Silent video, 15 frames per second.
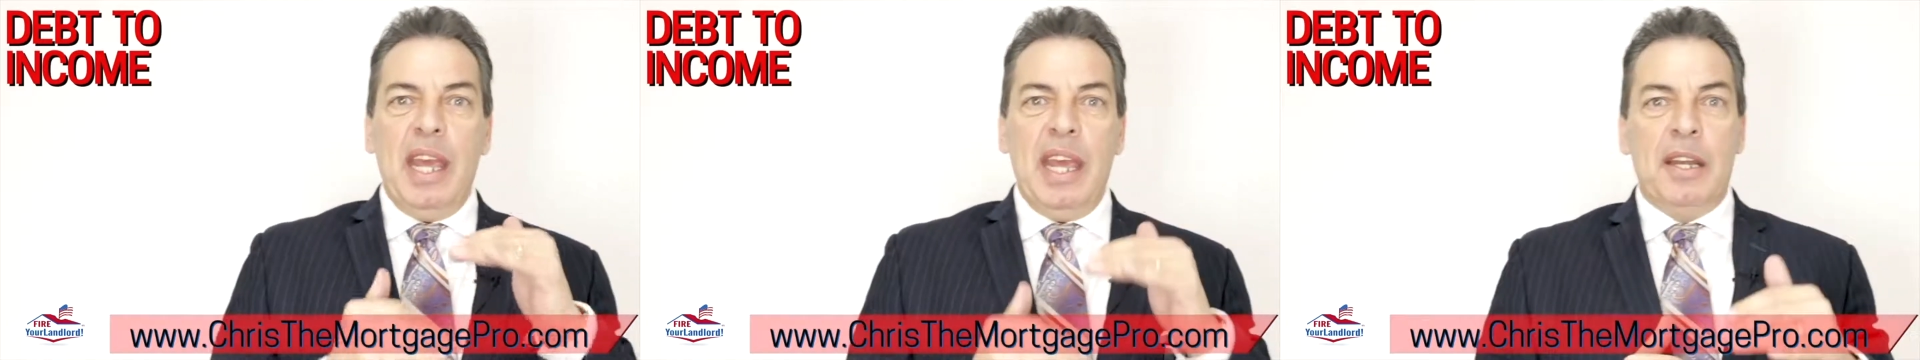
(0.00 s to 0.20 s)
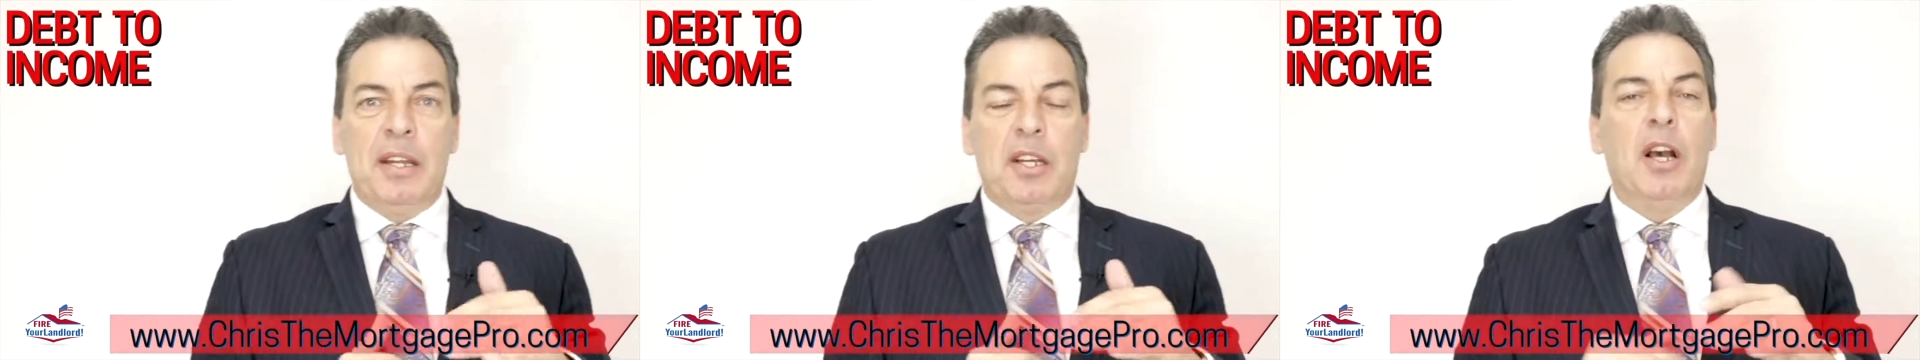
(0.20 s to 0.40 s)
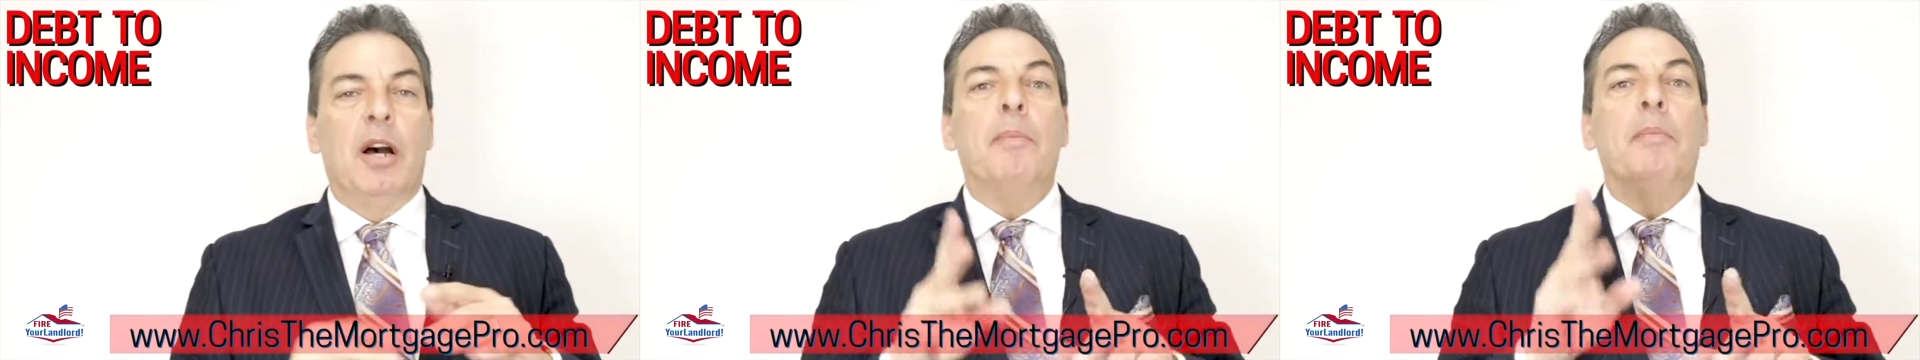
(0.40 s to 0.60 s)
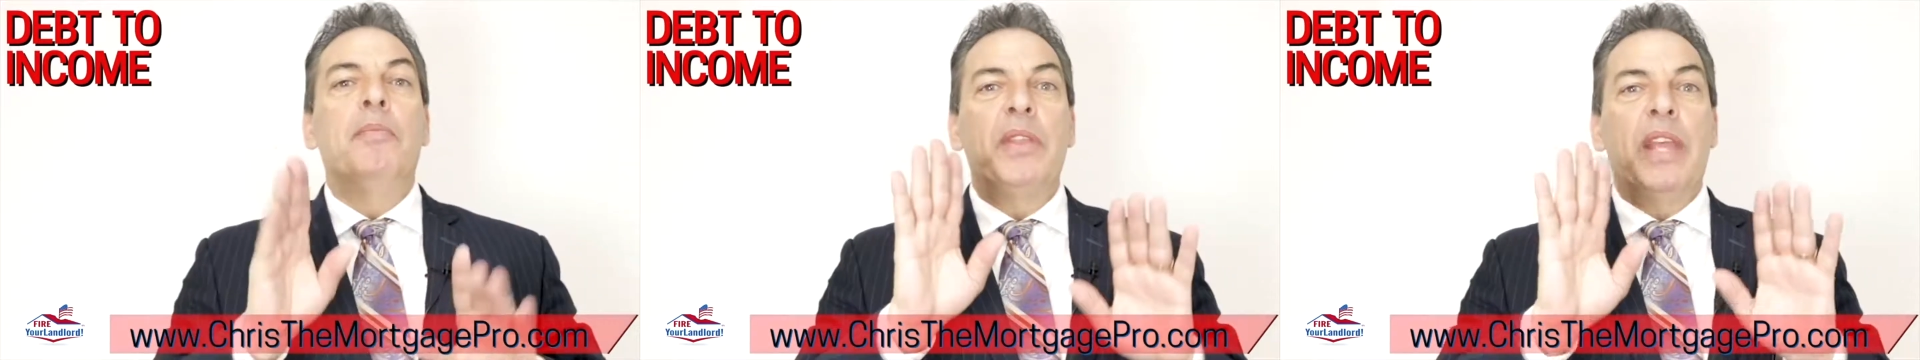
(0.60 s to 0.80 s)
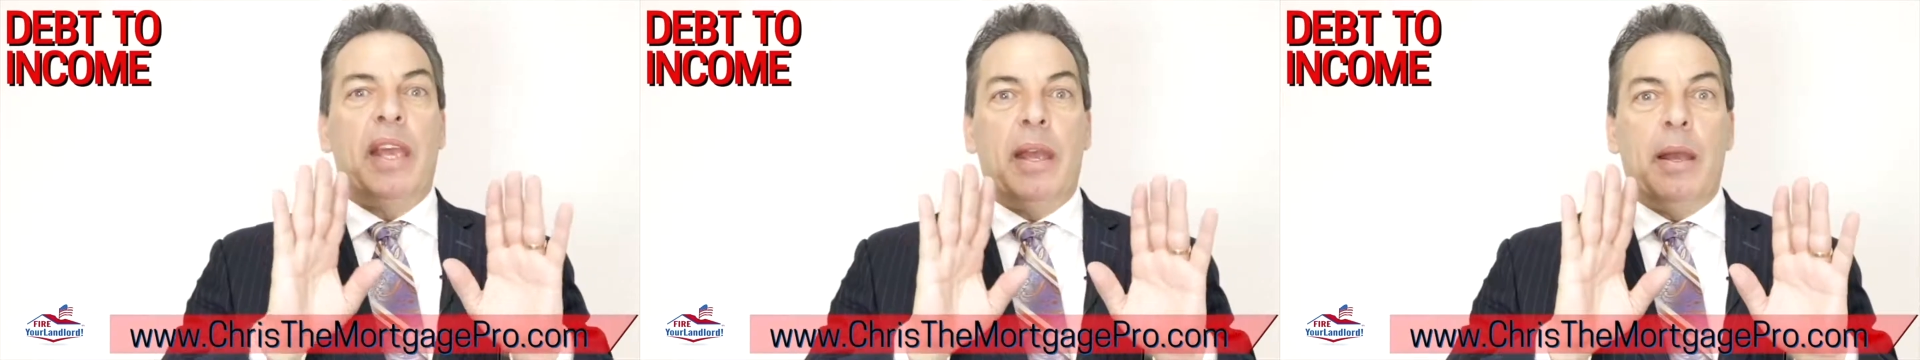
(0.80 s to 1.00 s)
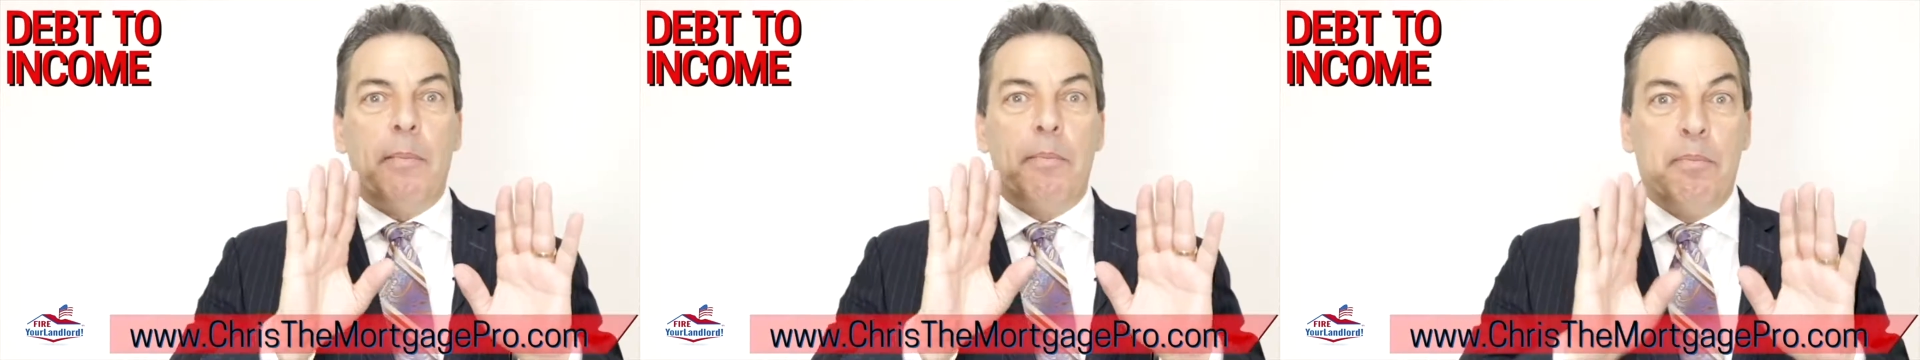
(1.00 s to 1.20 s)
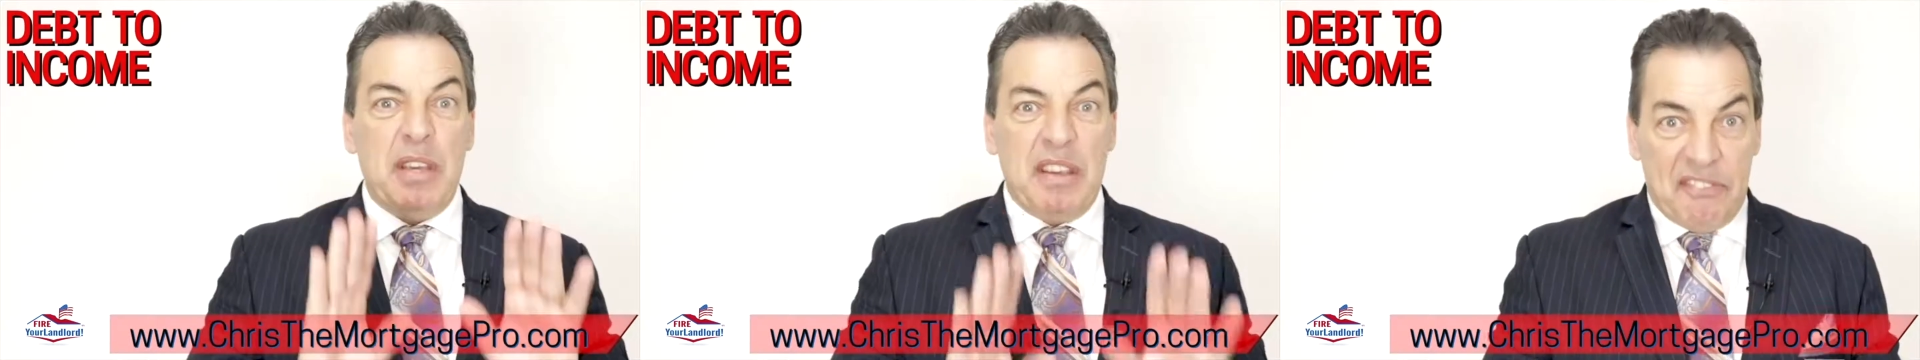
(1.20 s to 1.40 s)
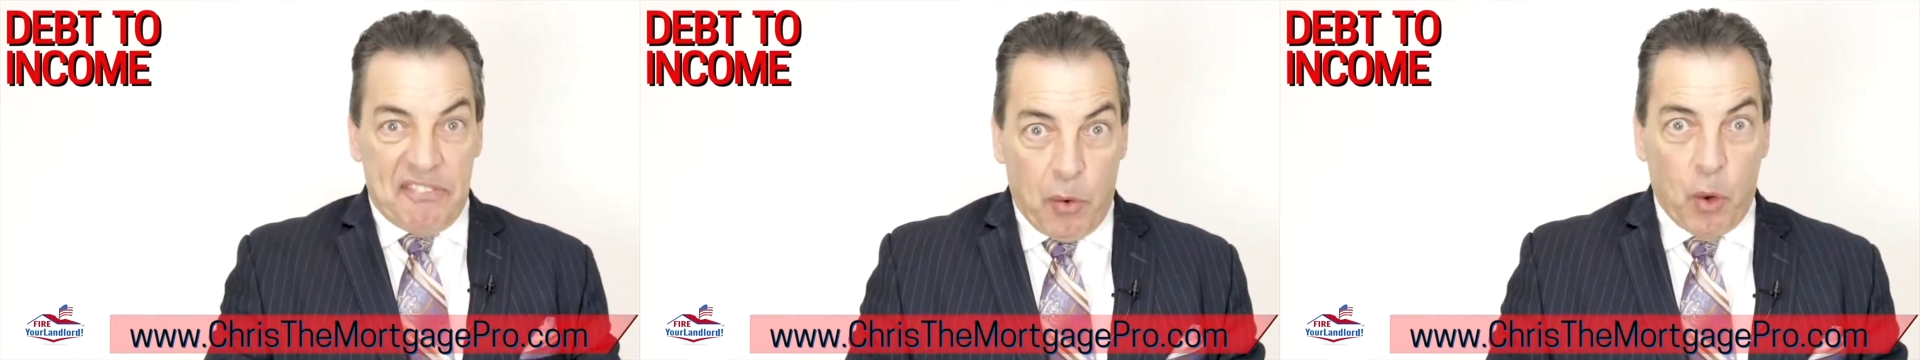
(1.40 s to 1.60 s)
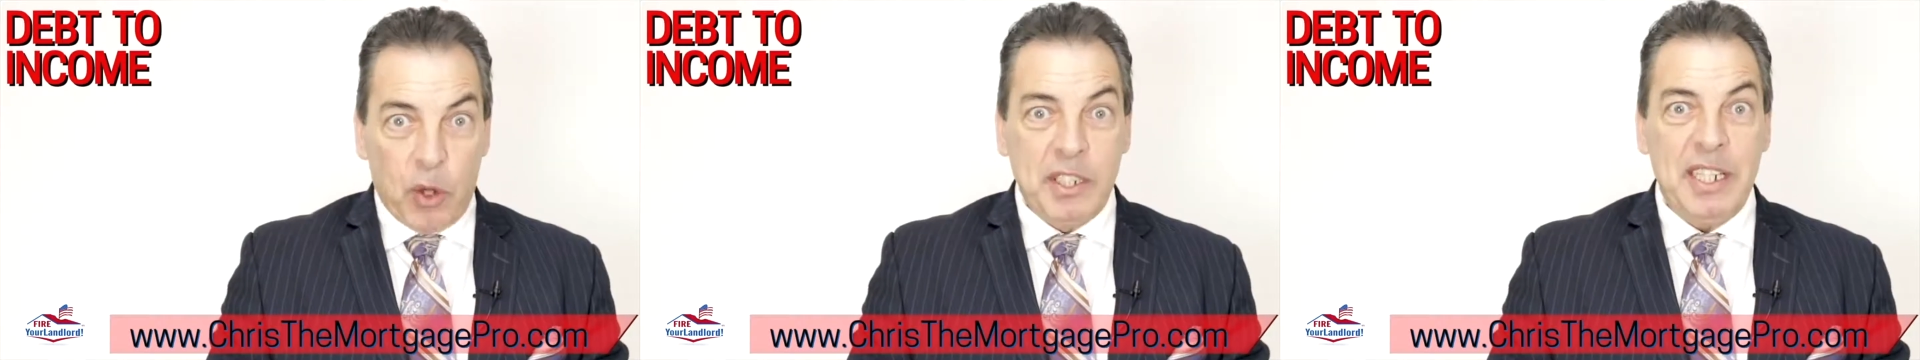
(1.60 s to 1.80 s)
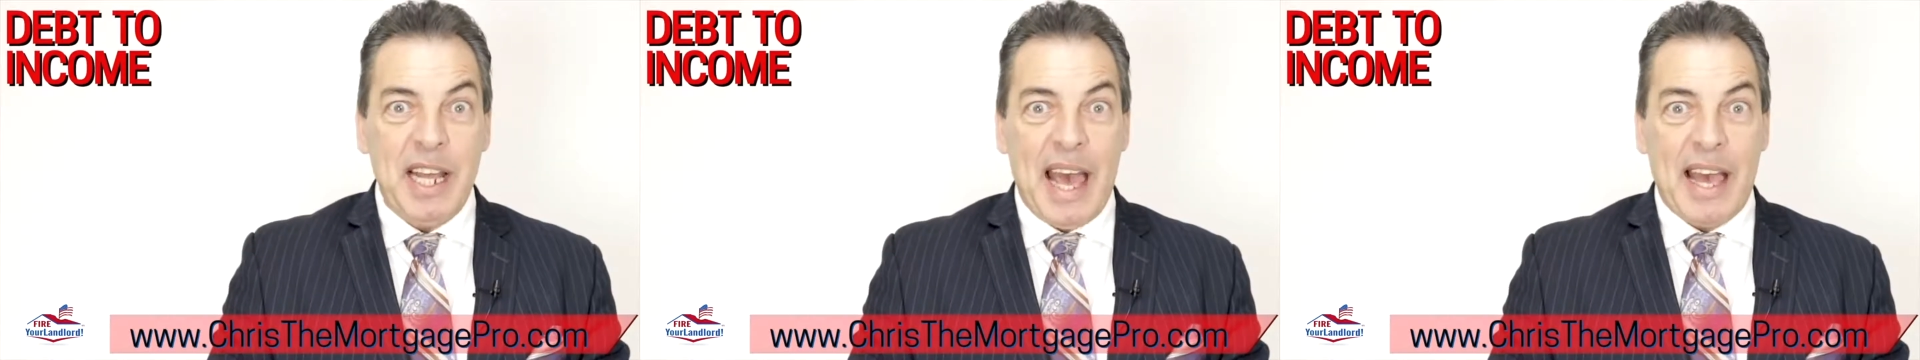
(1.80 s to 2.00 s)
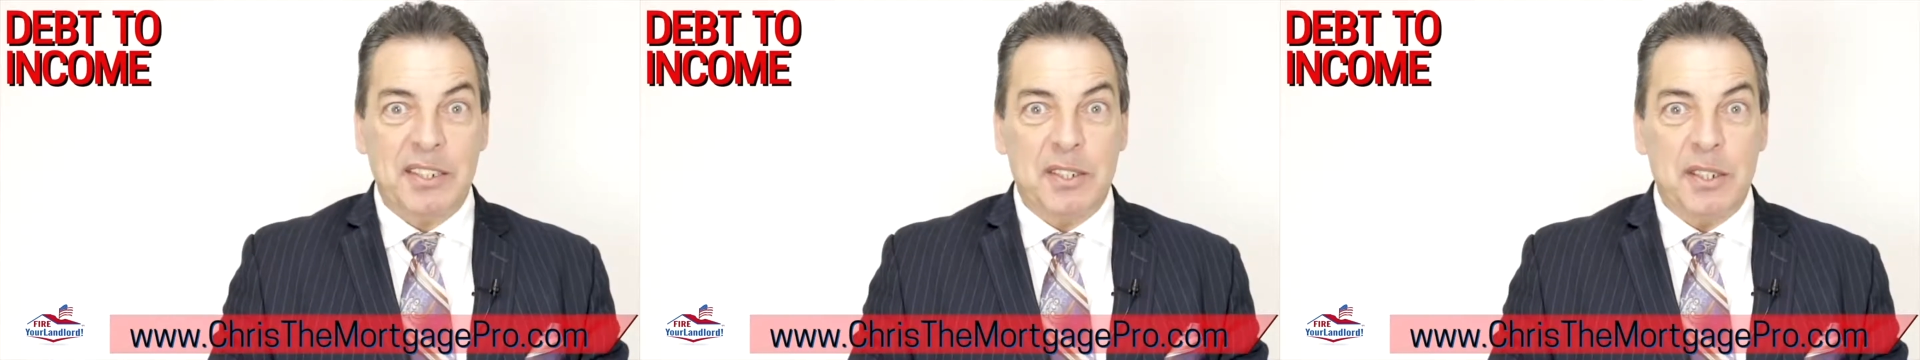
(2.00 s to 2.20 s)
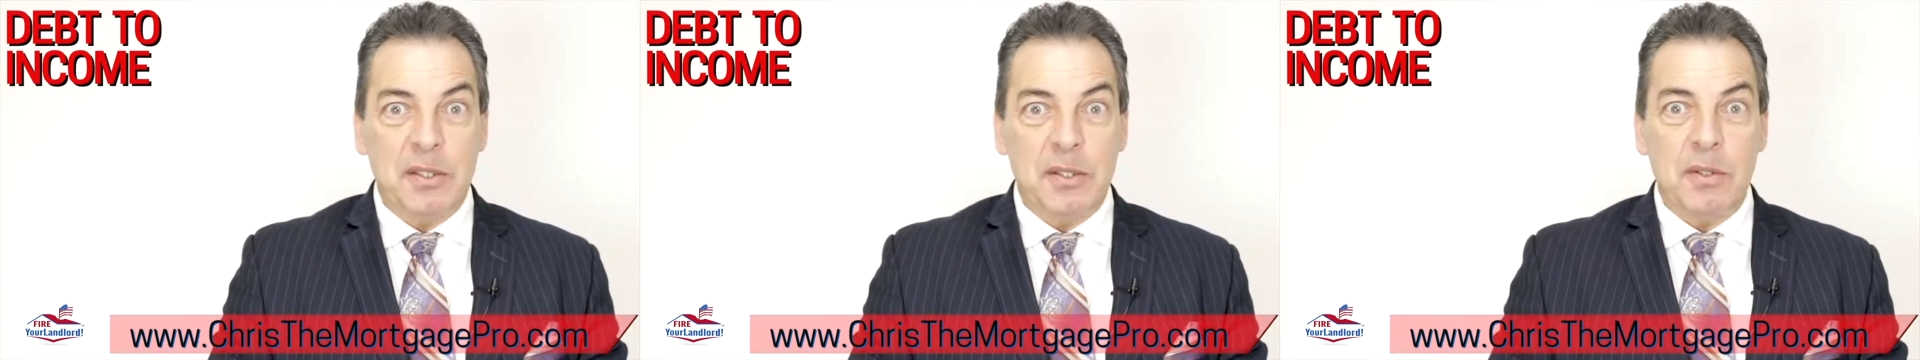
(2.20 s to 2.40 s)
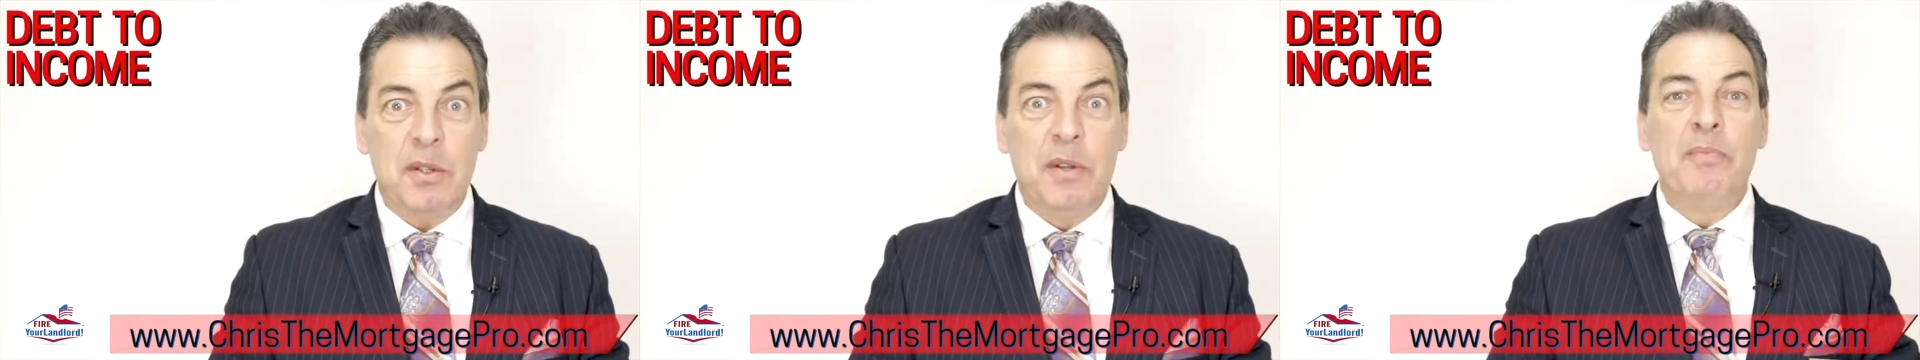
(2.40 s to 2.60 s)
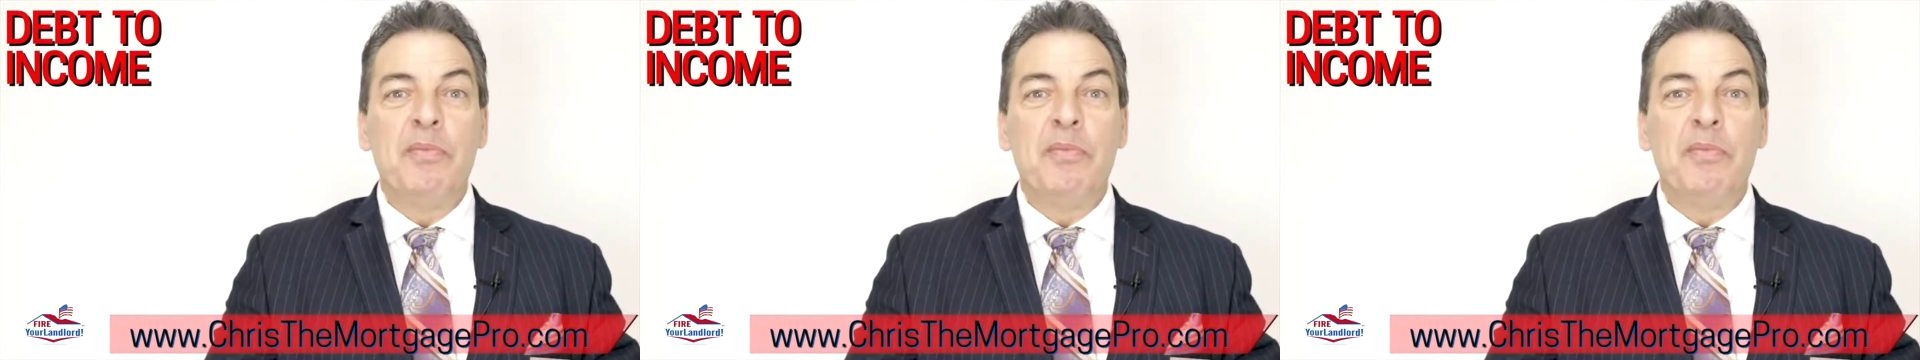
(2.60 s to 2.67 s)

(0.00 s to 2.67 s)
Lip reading: income before taxes.